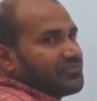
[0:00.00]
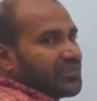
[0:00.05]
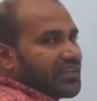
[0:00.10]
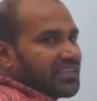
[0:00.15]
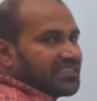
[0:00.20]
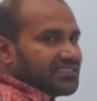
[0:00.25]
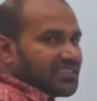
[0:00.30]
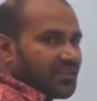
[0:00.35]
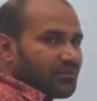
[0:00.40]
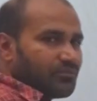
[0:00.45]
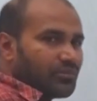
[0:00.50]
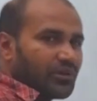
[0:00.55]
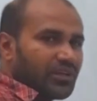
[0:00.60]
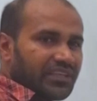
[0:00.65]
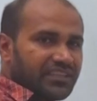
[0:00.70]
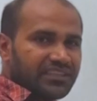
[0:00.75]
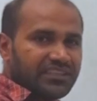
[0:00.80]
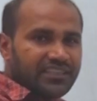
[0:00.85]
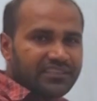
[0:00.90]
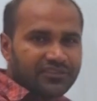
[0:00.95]
For example,
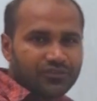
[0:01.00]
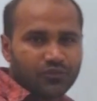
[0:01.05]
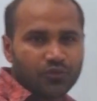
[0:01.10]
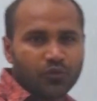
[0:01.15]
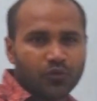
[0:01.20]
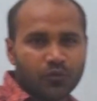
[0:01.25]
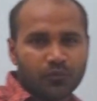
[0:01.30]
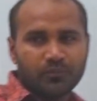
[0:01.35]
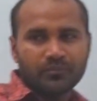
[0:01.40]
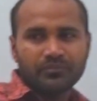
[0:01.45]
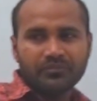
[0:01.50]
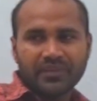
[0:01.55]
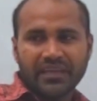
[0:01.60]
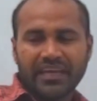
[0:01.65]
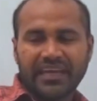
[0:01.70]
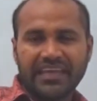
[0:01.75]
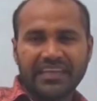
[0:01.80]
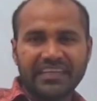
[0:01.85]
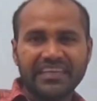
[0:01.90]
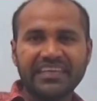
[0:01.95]
in this room,
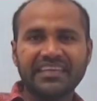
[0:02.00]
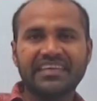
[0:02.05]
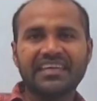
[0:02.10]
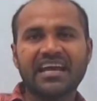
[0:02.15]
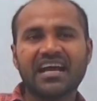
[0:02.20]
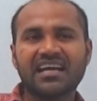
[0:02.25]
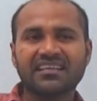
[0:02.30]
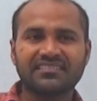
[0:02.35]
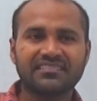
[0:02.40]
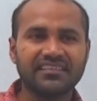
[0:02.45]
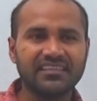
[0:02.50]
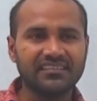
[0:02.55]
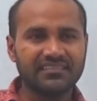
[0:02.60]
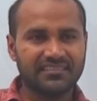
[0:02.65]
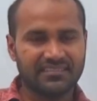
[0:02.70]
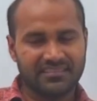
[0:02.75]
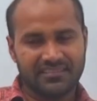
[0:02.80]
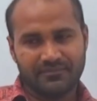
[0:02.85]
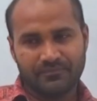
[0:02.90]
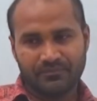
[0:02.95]
any gas
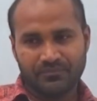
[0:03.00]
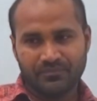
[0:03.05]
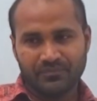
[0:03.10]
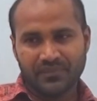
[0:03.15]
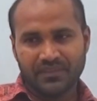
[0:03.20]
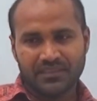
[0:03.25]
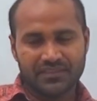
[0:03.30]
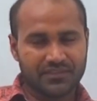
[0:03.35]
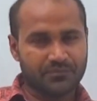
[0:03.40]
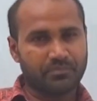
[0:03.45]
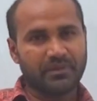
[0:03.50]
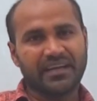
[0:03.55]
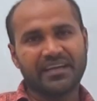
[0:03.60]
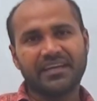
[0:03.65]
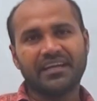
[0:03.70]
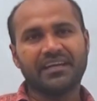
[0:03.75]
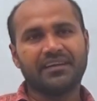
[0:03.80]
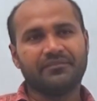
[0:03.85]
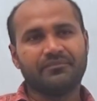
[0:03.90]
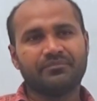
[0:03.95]
is
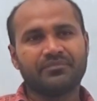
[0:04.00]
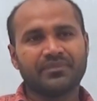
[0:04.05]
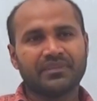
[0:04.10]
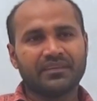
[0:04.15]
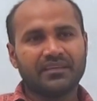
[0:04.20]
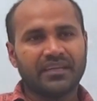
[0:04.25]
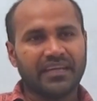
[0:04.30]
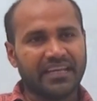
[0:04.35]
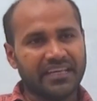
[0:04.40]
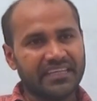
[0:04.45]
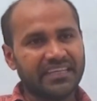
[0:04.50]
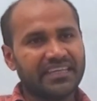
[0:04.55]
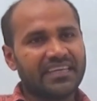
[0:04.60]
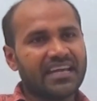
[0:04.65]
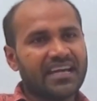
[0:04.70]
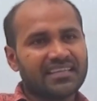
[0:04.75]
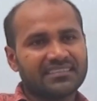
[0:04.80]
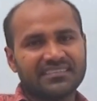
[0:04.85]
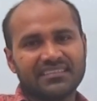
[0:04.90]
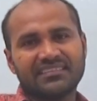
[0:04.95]
spreaded, any
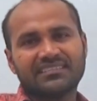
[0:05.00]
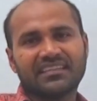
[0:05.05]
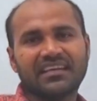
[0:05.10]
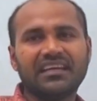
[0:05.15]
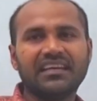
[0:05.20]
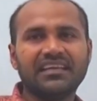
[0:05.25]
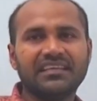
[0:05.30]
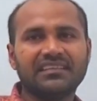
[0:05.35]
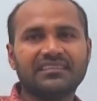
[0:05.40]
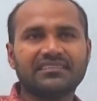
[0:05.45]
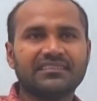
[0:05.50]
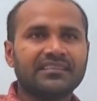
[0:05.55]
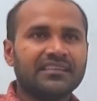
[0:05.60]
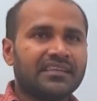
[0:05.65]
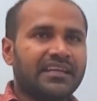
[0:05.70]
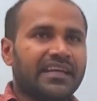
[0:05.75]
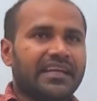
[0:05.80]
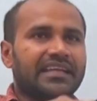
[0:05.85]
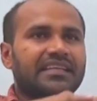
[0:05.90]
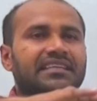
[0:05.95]
gas is released,
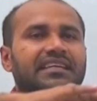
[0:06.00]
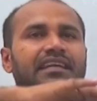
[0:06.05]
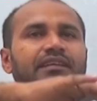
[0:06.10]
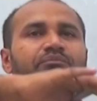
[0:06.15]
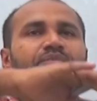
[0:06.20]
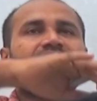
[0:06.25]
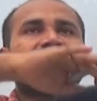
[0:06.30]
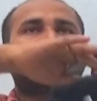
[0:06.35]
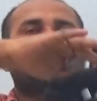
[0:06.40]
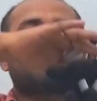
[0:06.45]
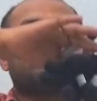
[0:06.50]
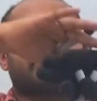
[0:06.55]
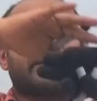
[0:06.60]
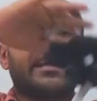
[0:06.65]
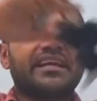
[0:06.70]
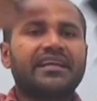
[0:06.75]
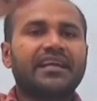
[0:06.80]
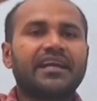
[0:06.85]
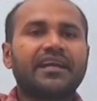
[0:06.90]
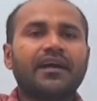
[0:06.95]
it can be
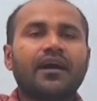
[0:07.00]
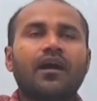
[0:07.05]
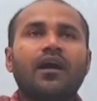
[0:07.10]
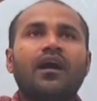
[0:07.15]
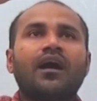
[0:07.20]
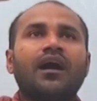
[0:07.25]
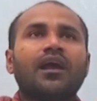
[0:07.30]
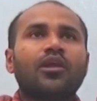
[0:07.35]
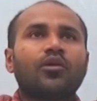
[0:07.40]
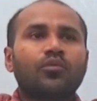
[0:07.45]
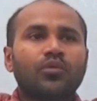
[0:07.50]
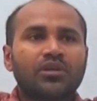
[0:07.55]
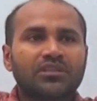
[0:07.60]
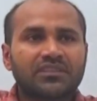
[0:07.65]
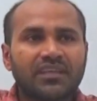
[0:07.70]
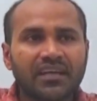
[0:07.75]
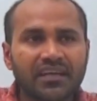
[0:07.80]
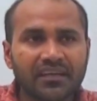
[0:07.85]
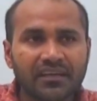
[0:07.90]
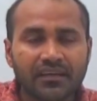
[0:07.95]
spreaded all over
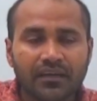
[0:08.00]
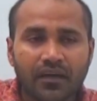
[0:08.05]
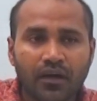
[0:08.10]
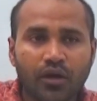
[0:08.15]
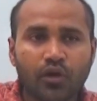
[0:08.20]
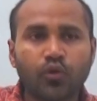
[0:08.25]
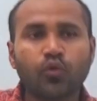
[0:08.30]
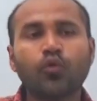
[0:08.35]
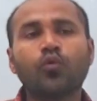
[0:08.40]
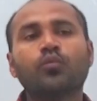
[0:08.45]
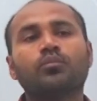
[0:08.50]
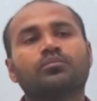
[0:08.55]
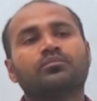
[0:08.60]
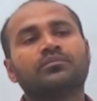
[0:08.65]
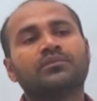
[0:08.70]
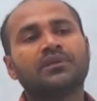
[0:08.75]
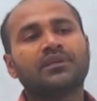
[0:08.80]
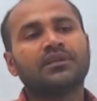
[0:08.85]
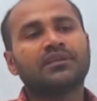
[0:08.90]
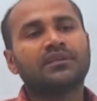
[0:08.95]
the room.
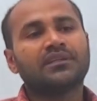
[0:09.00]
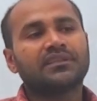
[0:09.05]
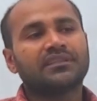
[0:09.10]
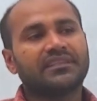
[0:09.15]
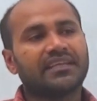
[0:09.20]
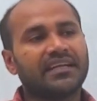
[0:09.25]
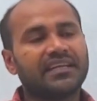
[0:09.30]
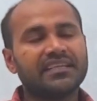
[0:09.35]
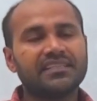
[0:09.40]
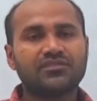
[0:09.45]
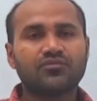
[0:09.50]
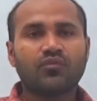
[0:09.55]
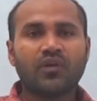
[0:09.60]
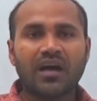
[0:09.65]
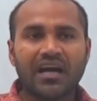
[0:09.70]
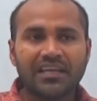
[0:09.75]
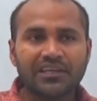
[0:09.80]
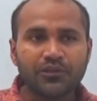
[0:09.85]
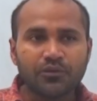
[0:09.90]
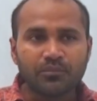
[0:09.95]
That is,
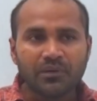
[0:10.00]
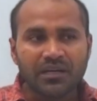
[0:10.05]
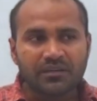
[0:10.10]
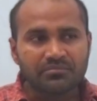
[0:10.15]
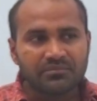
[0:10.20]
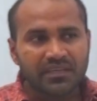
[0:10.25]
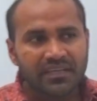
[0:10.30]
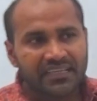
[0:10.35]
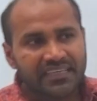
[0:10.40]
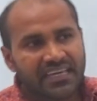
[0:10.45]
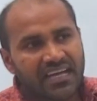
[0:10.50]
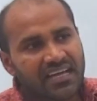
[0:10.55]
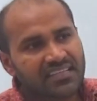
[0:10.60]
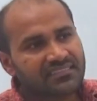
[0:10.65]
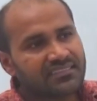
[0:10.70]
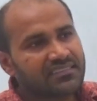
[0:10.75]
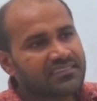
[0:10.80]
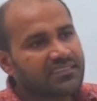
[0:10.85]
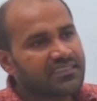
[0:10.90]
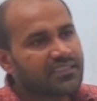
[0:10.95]
volume of the
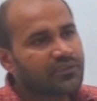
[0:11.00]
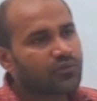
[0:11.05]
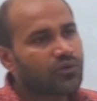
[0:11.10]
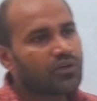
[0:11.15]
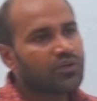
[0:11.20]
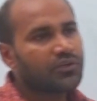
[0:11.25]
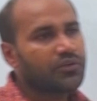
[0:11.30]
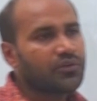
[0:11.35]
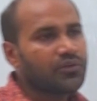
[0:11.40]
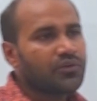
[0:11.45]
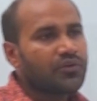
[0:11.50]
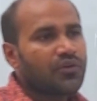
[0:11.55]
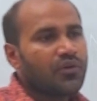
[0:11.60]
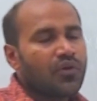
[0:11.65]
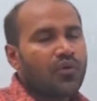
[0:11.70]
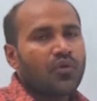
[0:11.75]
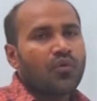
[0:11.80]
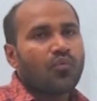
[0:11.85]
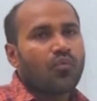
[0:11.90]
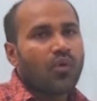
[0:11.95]
gas is equal to
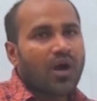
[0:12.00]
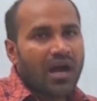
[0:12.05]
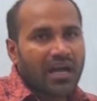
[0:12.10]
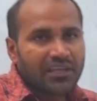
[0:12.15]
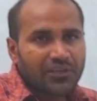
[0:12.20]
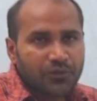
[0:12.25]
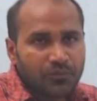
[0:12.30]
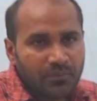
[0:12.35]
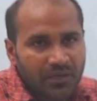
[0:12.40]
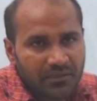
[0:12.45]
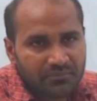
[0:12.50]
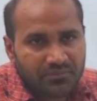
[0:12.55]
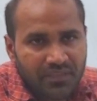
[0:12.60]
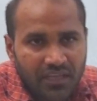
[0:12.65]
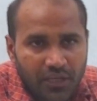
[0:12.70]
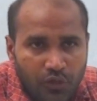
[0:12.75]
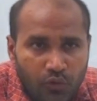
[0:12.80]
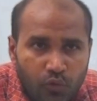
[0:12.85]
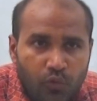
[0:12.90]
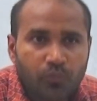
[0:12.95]
volume of
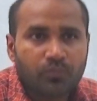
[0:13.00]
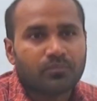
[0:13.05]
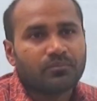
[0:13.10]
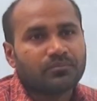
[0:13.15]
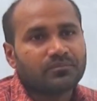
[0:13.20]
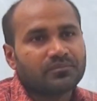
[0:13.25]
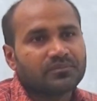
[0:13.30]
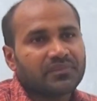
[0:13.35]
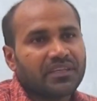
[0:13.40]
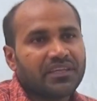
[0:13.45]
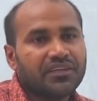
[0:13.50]
the room.